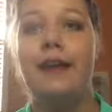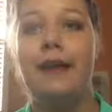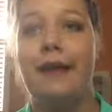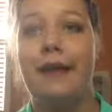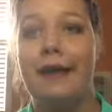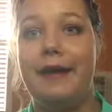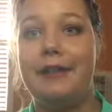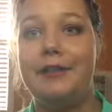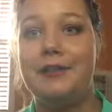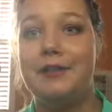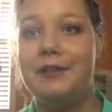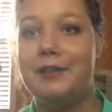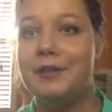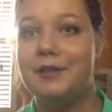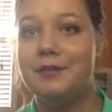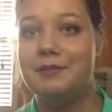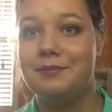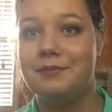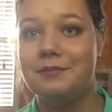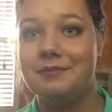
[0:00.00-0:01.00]
and
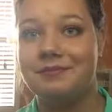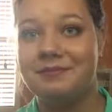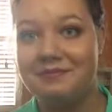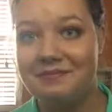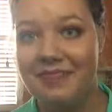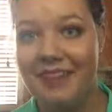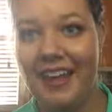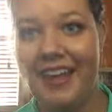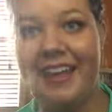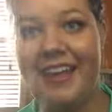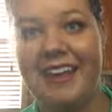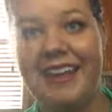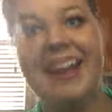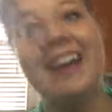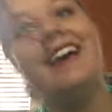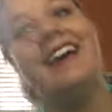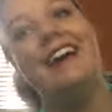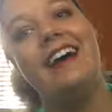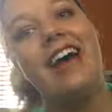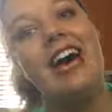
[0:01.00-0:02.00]

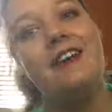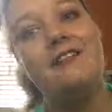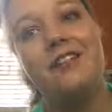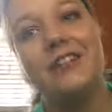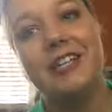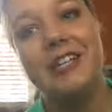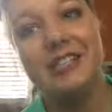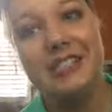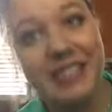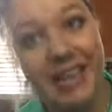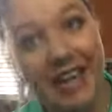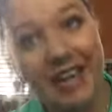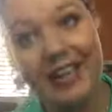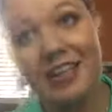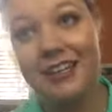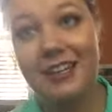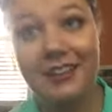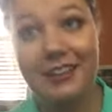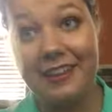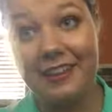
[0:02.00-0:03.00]
have a good day.
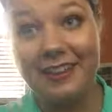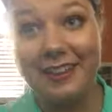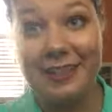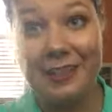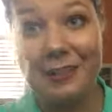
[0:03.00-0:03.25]
Thank